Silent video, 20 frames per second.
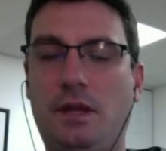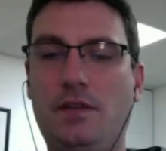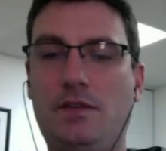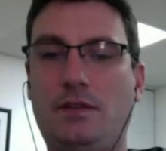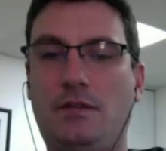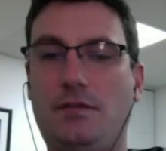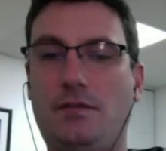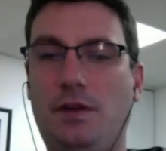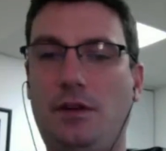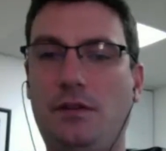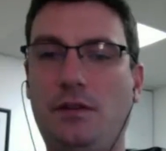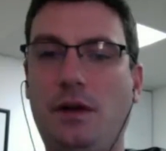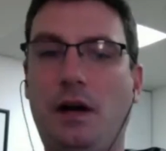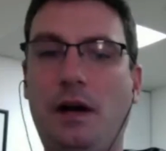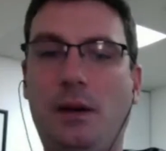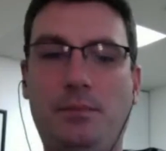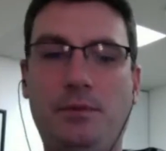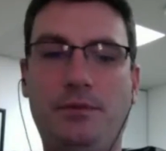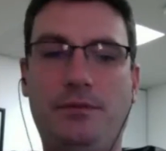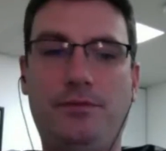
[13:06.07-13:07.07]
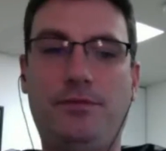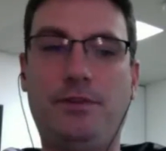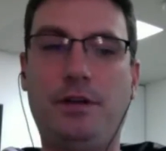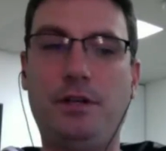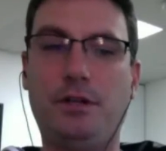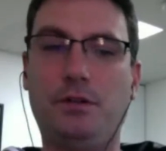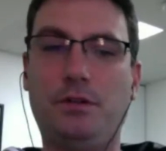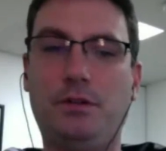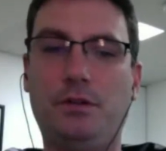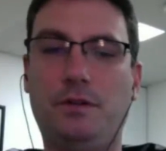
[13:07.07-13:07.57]
very top of
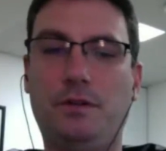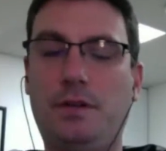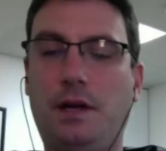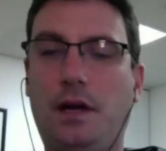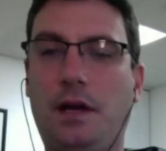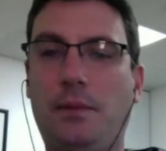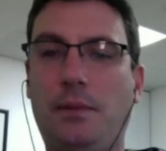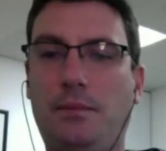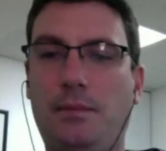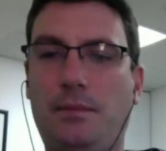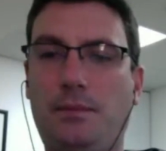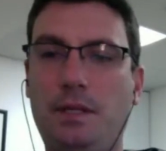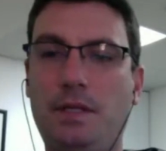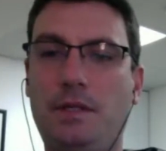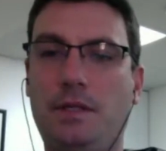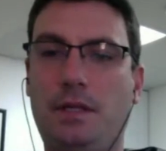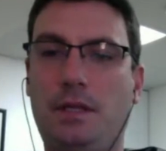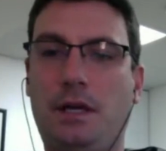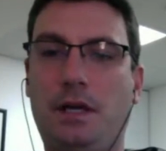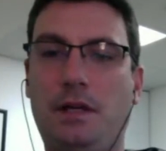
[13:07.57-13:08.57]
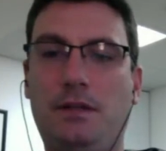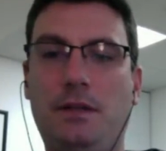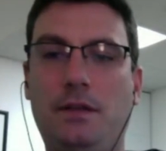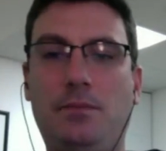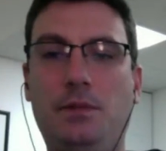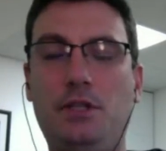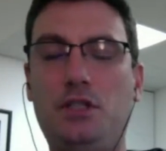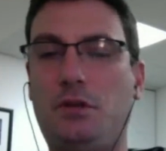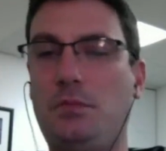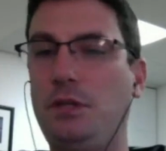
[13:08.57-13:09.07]
funnel type piece of content,
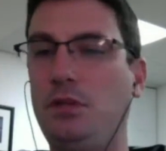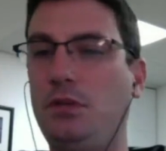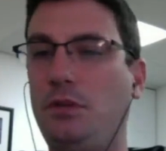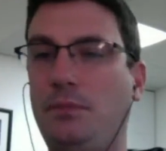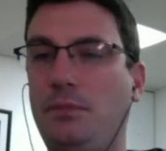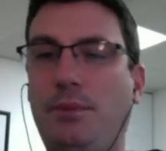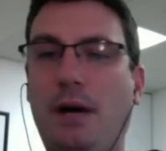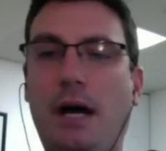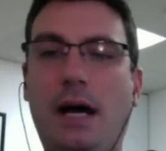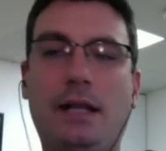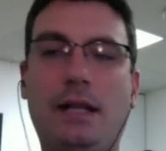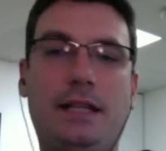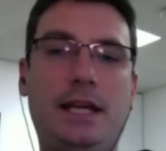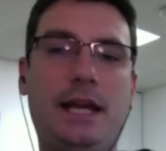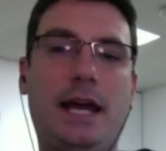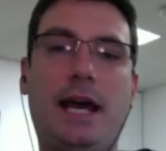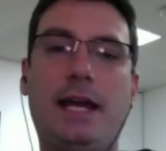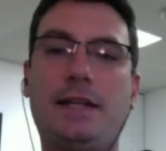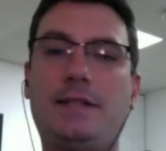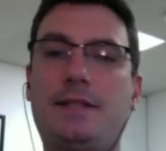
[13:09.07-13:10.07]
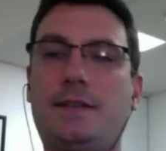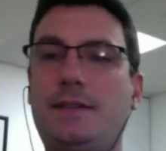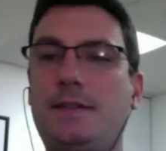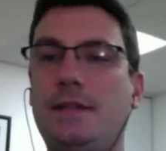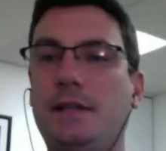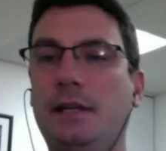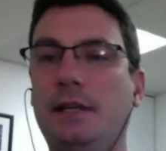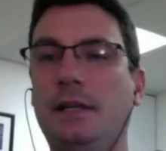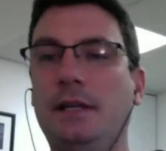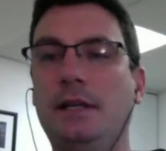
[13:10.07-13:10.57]
but you could be doing podcasts,
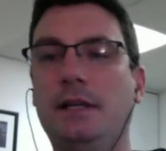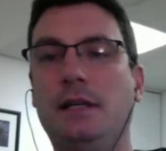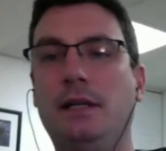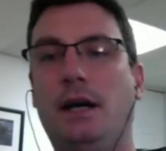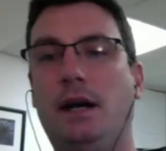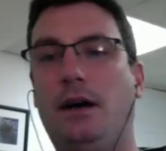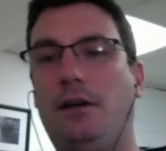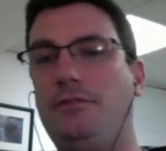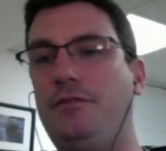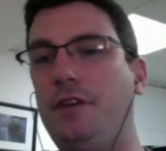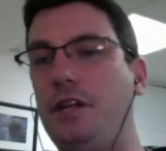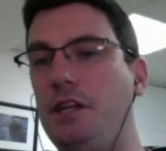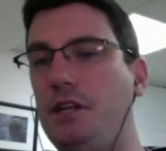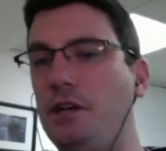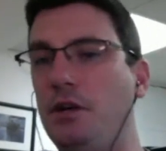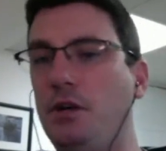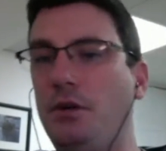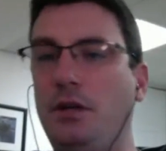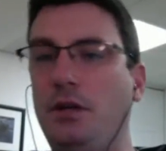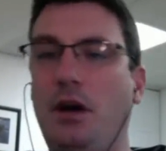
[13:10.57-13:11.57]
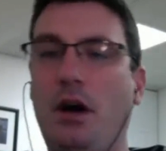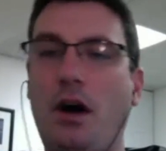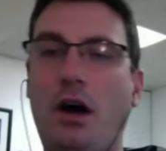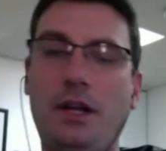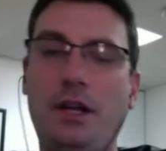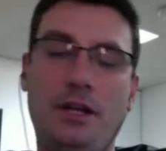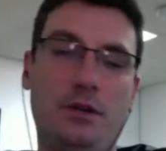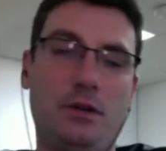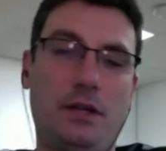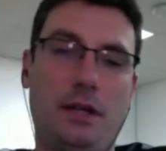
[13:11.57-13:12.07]
video and
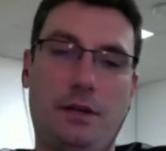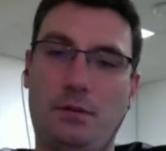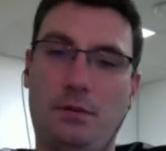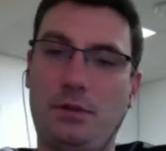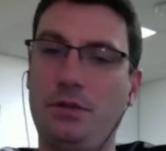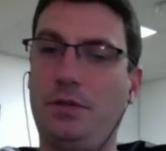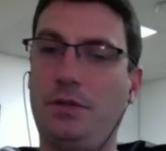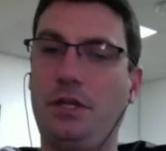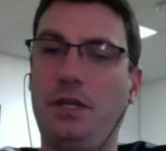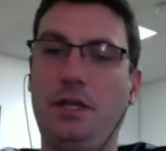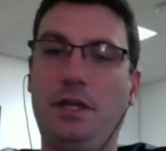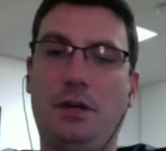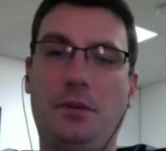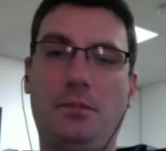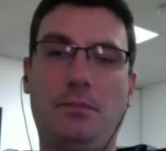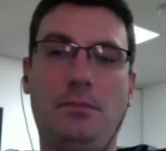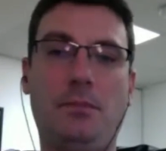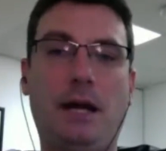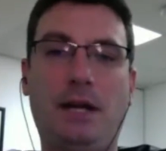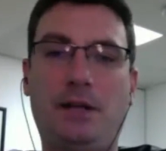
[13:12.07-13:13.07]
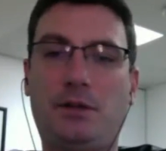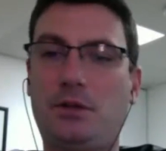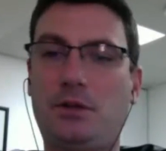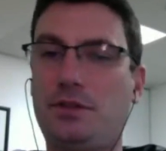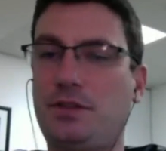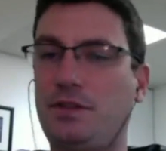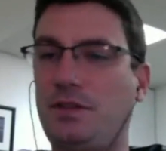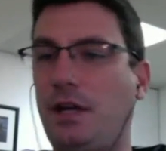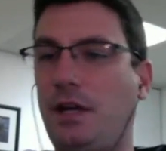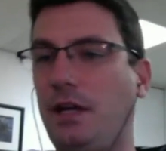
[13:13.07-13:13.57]
audio like we're doing here,
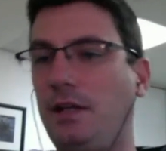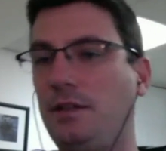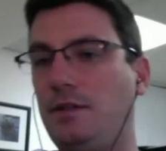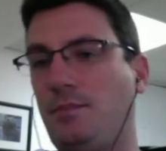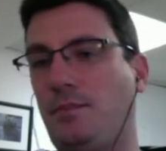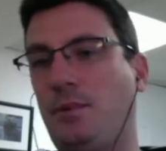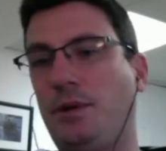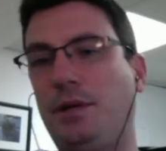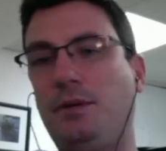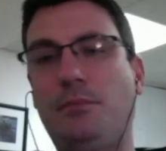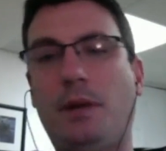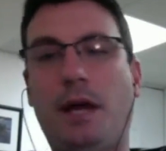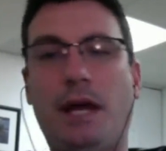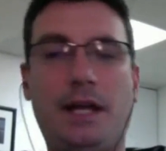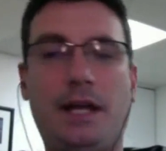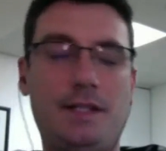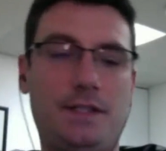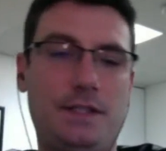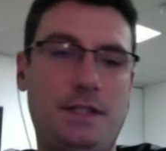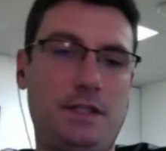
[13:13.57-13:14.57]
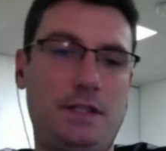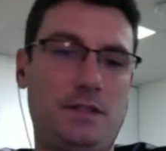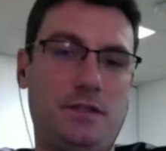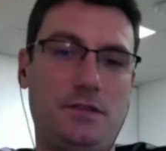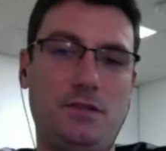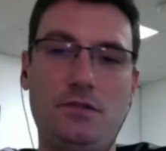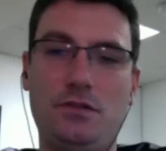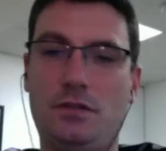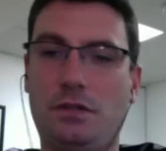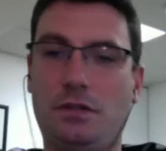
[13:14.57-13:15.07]
microsites, print magazines,
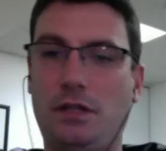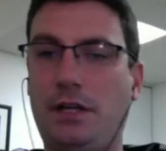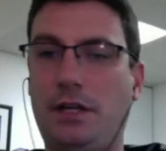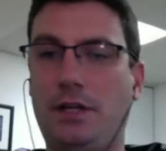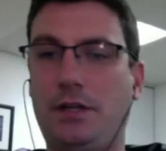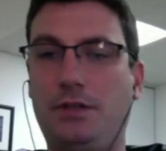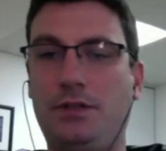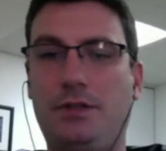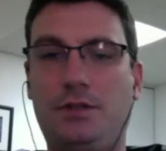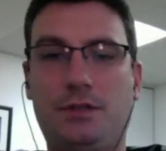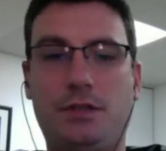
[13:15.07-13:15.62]
newsletters,